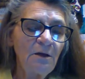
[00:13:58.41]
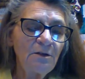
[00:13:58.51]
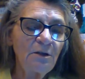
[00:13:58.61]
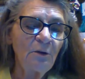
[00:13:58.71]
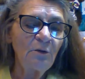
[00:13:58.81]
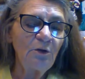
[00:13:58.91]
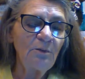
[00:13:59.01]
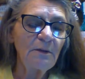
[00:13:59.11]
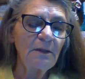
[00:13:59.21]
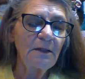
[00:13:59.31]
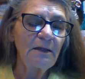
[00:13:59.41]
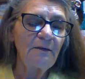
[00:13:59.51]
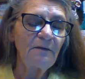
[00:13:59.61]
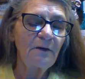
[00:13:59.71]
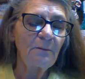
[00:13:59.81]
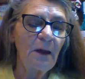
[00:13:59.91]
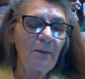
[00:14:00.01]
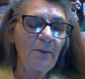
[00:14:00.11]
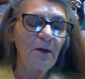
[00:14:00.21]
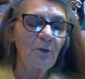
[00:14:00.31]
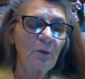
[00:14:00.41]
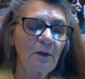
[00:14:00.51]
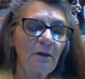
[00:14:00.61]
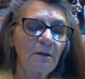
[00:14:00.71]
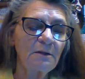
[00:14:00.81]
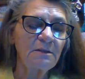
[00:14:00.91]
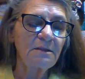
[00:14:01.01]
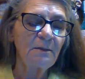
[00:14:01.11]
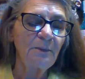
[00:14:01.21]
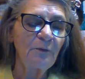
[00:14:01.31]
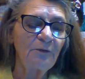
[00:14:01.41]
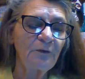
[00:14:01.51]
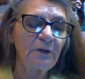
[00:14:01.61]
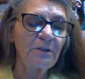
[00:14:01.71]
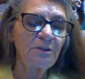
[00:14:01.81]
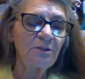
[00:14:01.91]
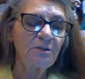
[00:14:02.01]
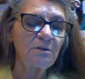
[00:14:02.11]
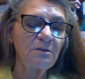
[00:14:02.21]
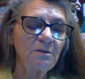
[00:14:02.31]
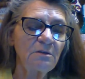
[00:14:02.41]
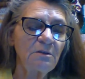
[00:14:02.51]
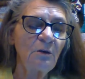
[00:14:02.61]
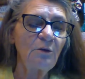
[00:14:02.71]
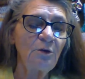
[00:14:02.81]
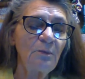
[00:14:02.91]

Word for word: Don't you believe there may be a real and simple friend? Don't you